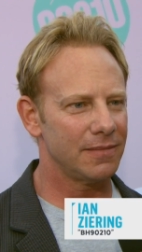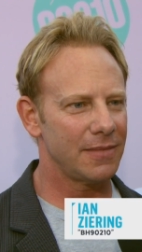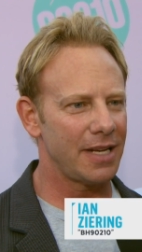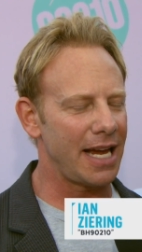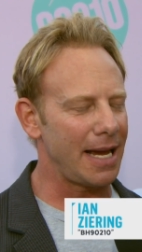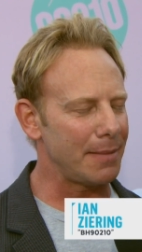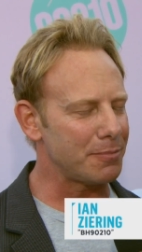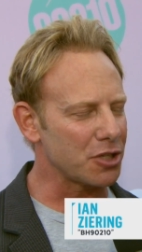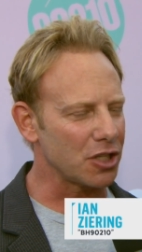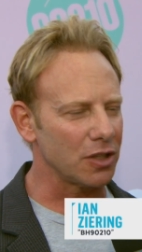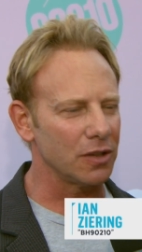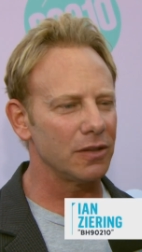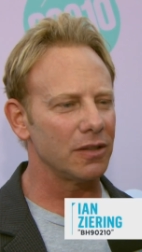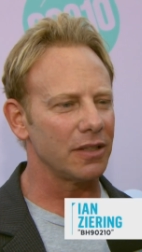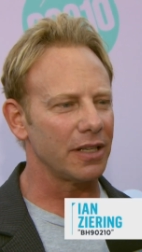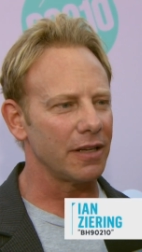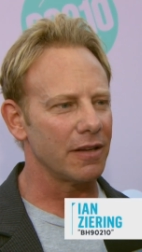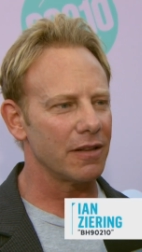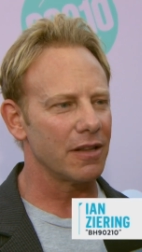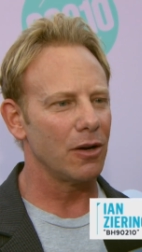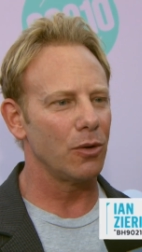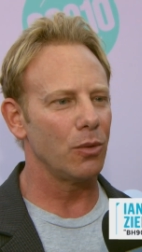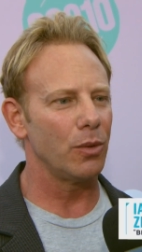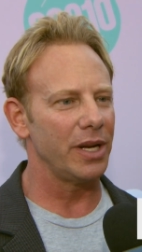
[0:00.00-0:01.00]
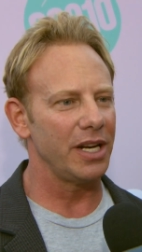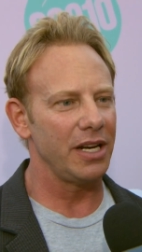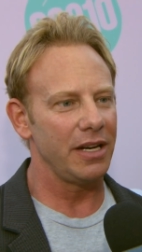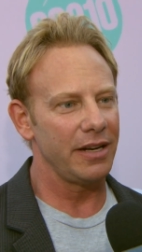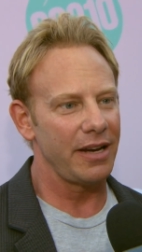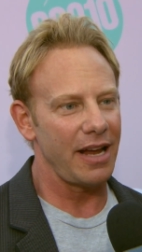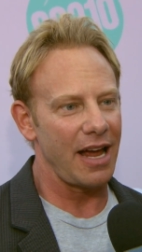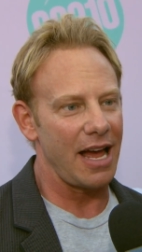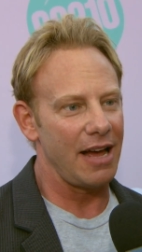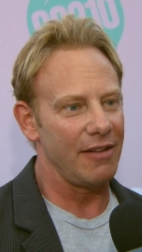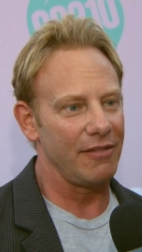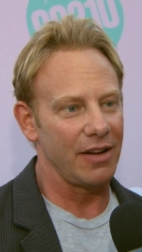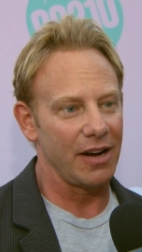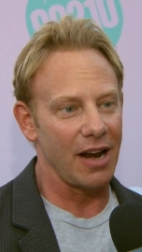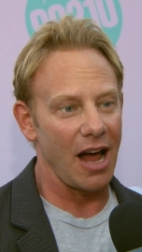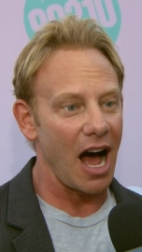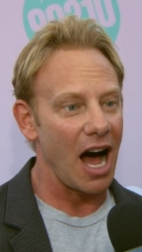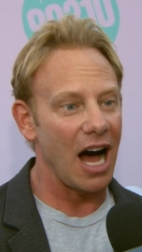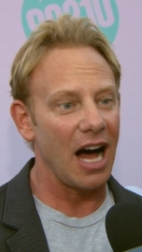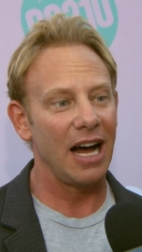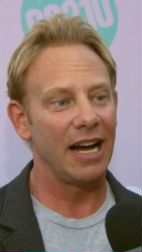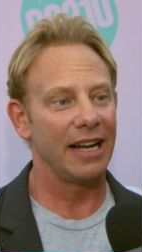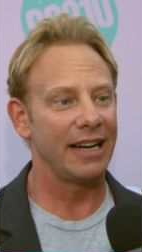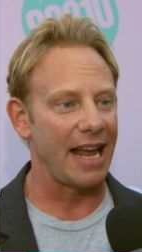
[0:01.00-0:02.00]
Absolutely. Though we didn't have an
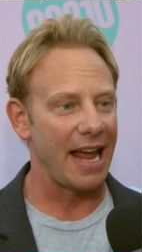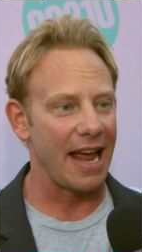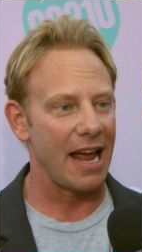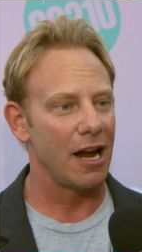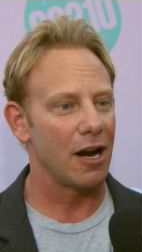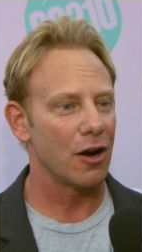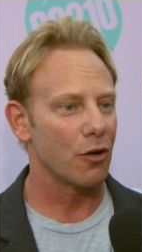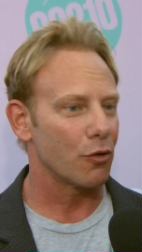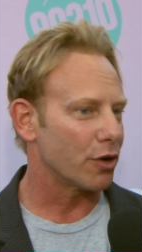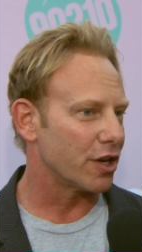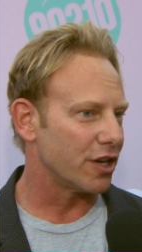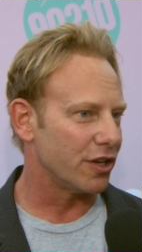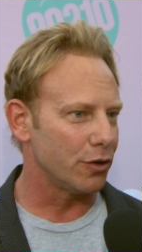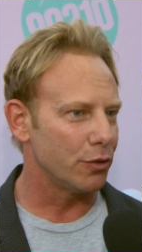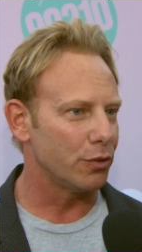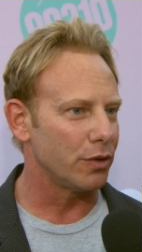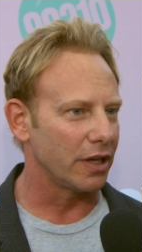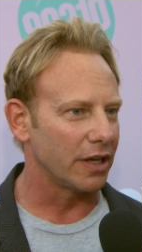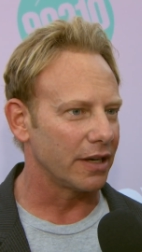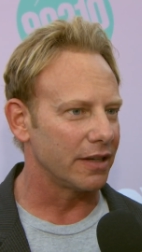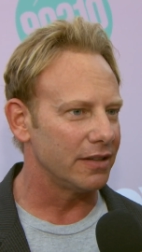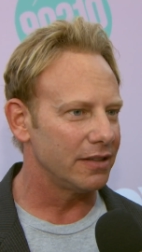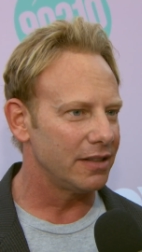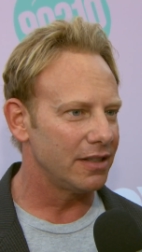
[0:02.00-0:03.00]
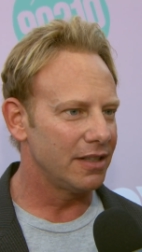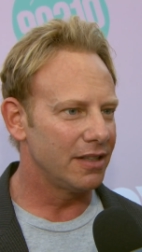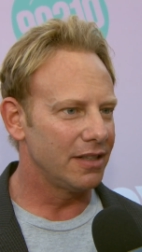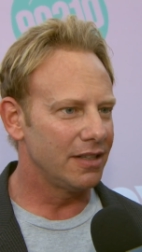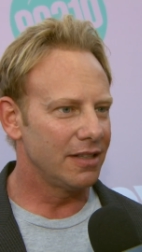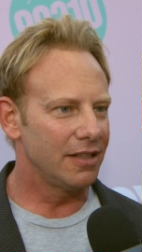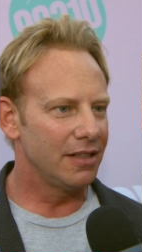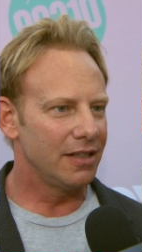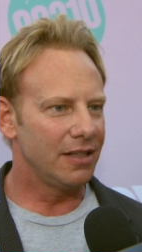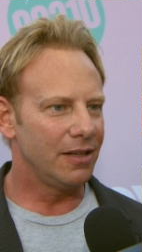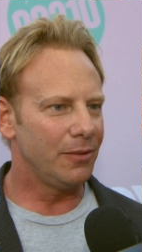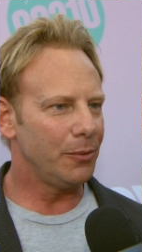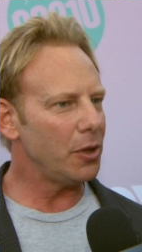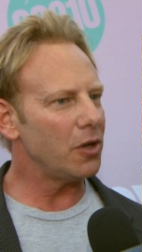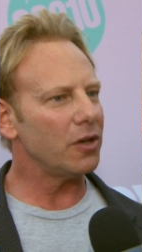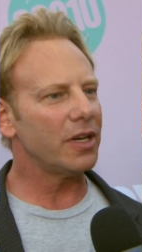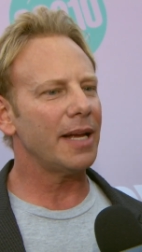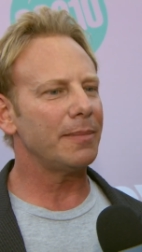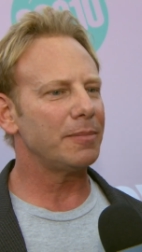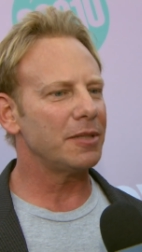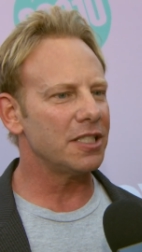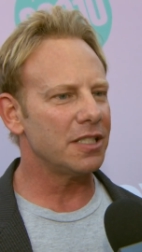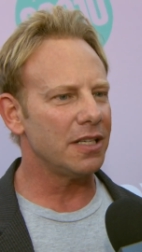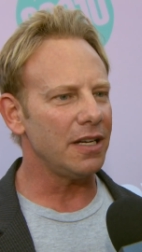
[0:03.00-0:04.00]
on-air reunion, we all
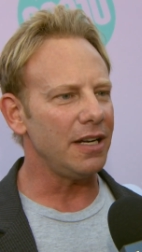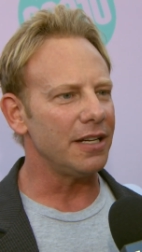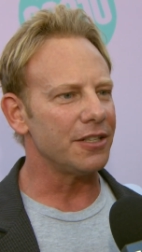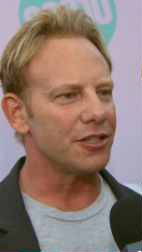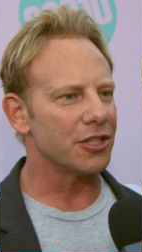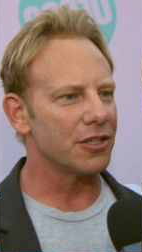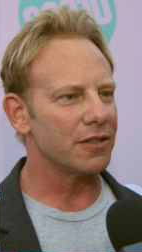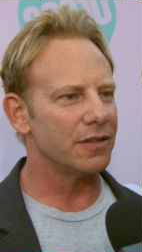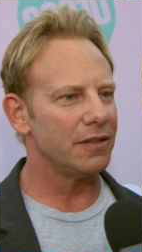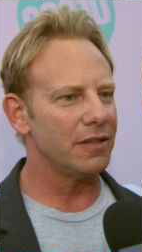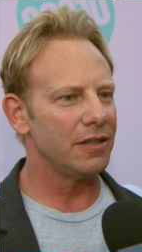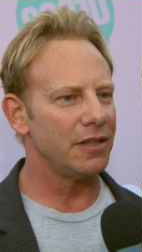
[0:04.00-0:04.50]
kept in touch.